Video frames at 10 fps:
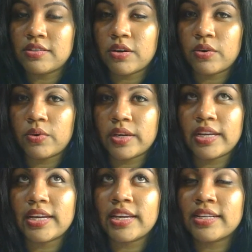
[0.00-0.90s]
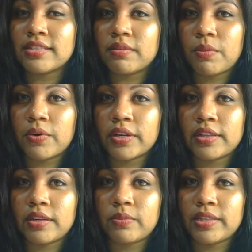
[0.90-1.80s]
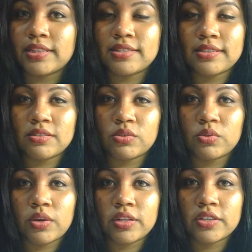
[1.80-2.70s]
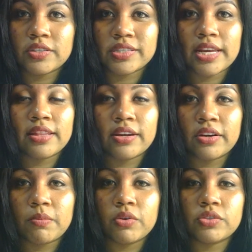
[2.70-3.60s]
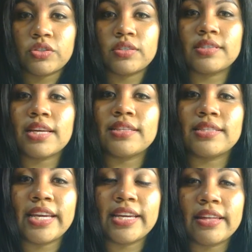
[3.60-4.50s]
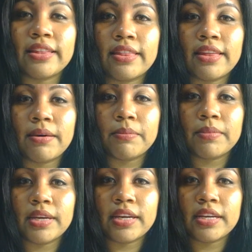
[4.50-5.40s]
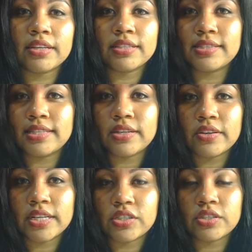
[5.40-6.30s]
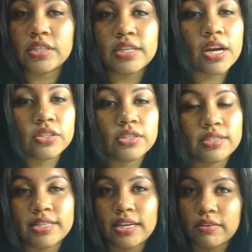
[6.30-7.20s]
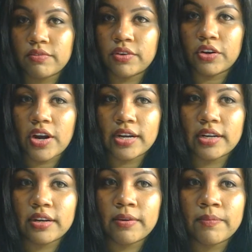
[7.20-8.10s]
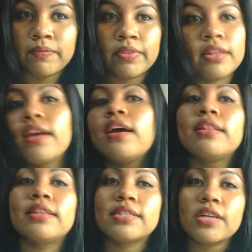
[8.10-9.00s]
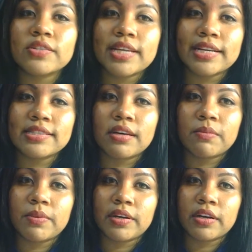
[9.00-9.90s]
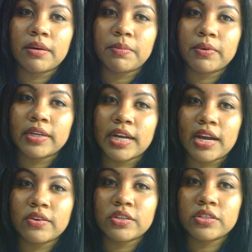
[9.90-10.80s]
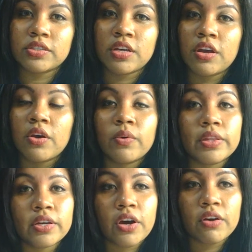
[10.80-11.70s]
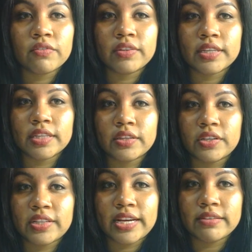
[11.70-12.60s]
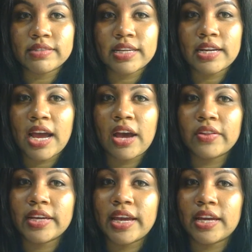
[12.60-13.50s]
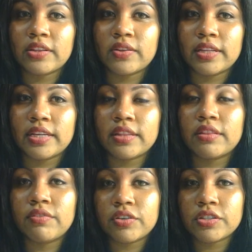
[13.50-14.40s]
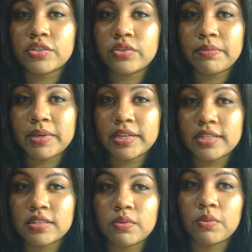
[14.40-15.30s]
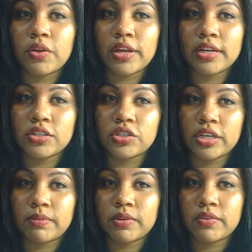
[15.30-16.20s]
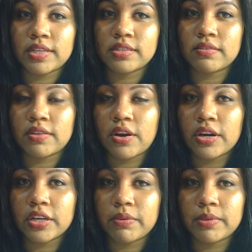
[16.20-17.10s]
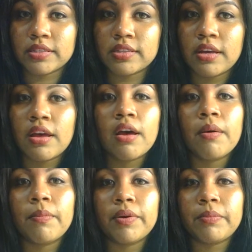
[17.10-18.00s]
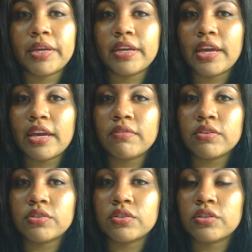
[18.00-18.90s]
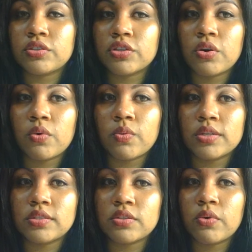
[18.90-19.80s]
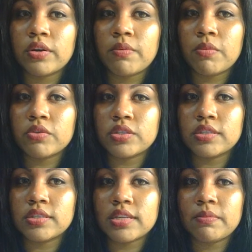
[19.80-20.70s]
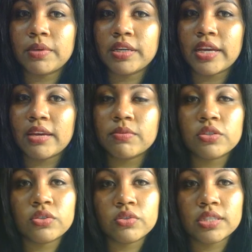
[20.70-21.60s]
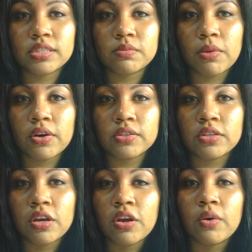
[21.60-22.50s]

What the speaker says: So it is important that we listen to others and their emotions and take them in consideration and not just take them for granted. This all ties up when a couple encounters with a conflict in their lives and how they handle it. The first 3 minutes will then shape the rest of the argument. But being able to control one's own emotions and being able to respond